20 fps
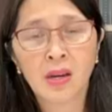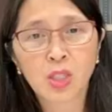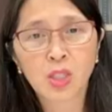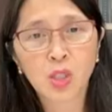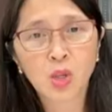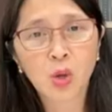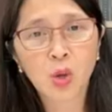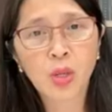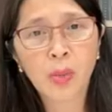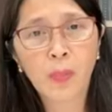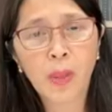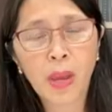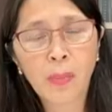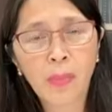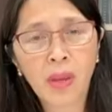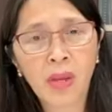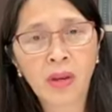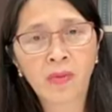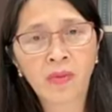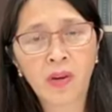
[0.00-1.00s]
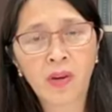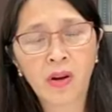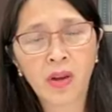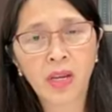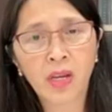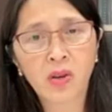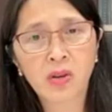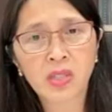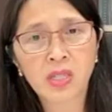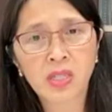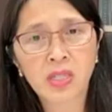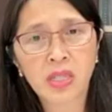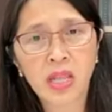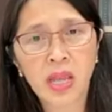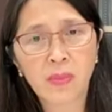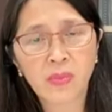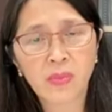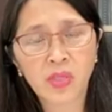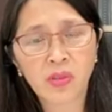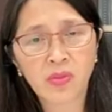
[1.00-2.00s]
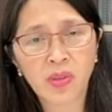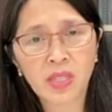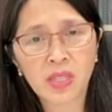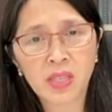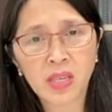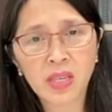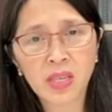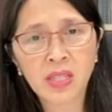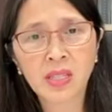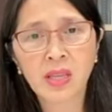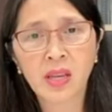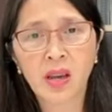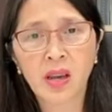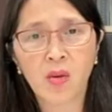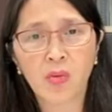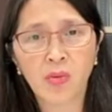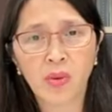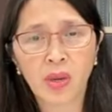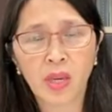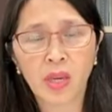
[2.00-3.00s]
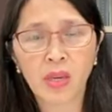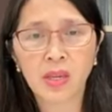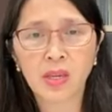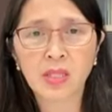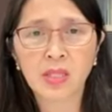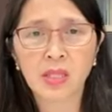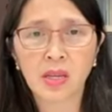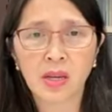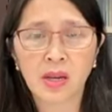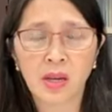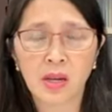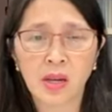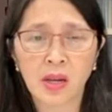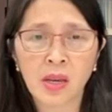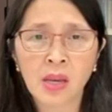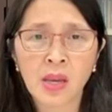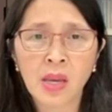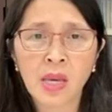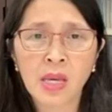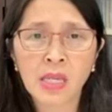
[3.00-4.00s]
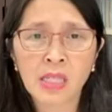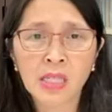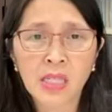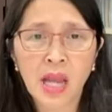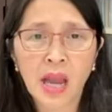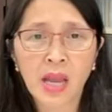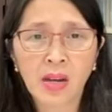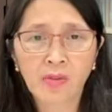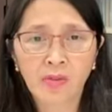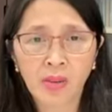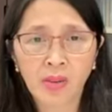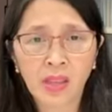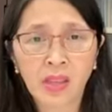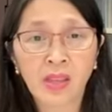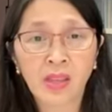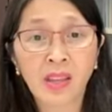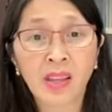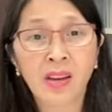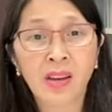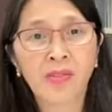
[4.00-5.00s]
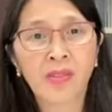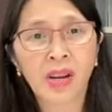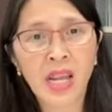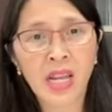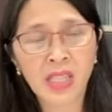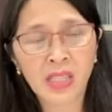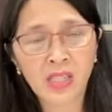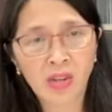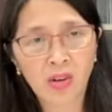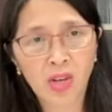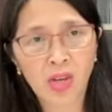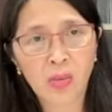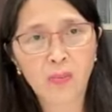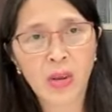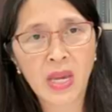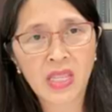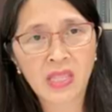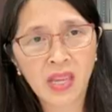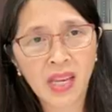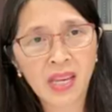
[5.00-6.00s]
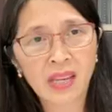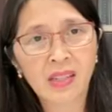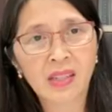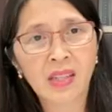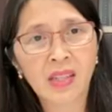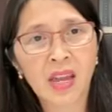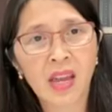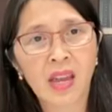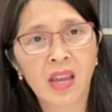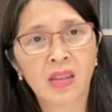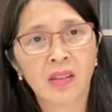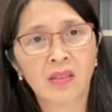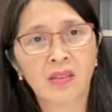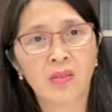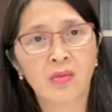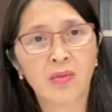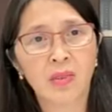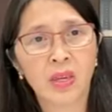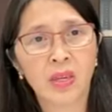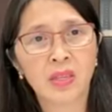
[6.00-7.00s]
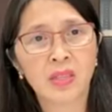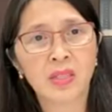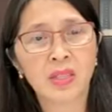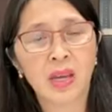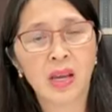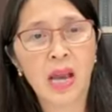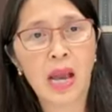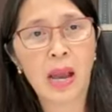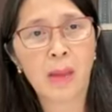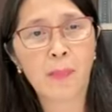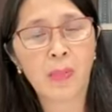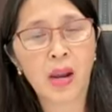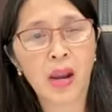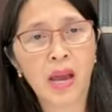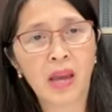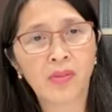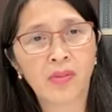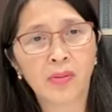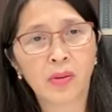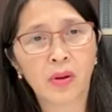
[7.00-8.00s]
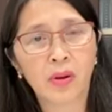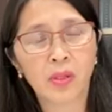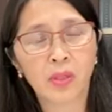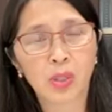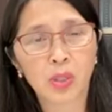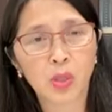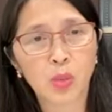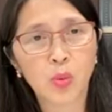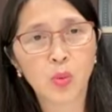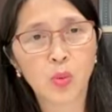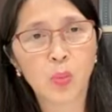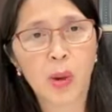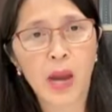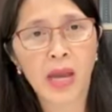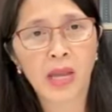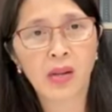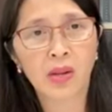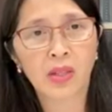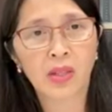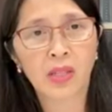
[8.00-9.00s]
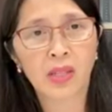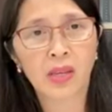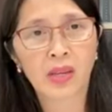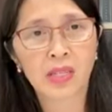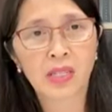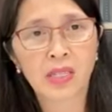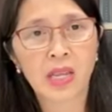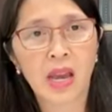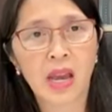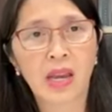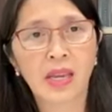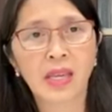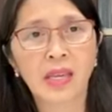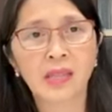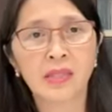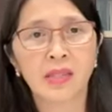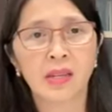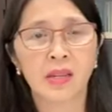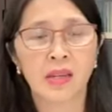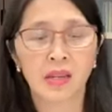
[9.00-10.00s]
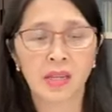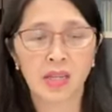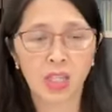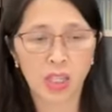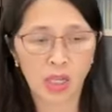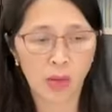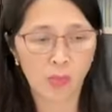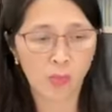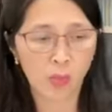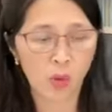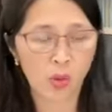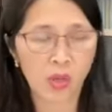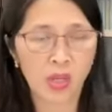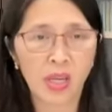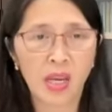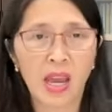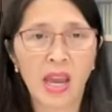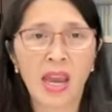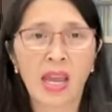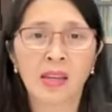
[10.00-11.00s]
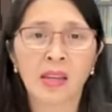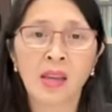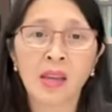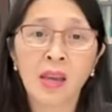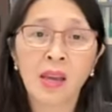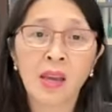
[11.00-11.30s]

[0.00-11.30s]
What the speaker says: Through the payment for ecosystem services, we start with the voluntary basis that we apply for the 2 pilot sites in Cambodia, and